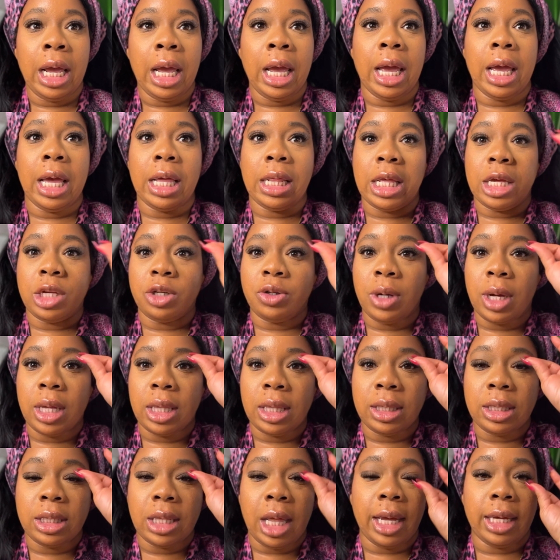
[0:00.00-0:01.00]
and that you had
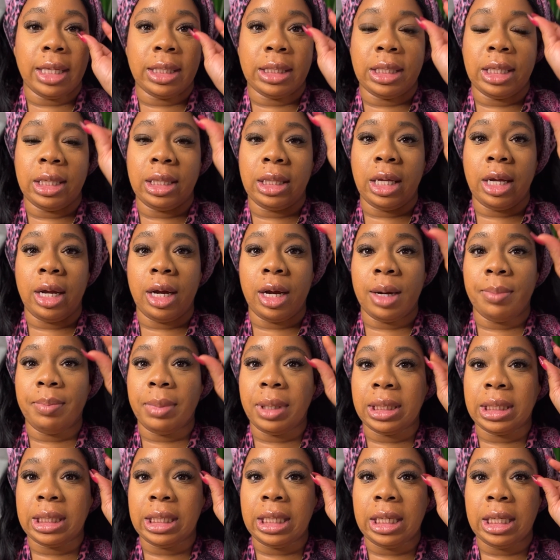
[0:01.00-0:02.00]
to like sit there and
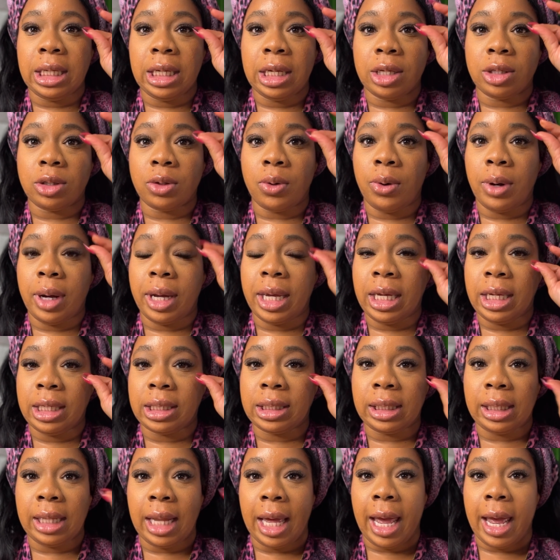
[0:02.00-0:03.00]
be tedious on
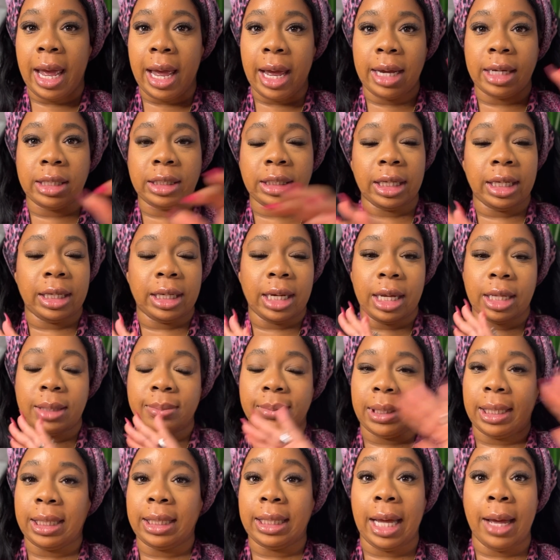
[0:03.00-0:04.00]
each lash, and I was
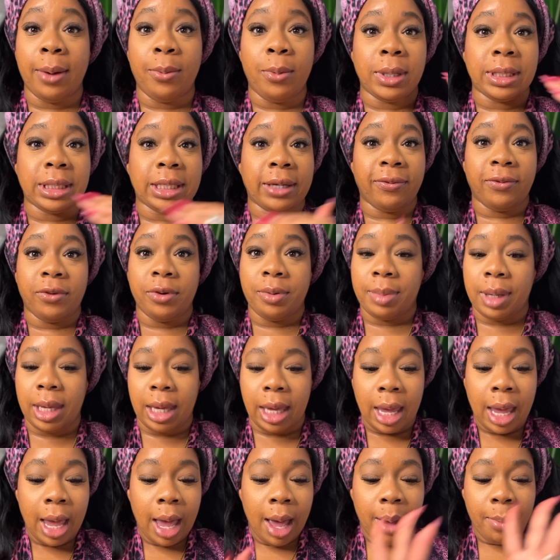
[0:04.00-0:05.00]
like, that wasn't for me.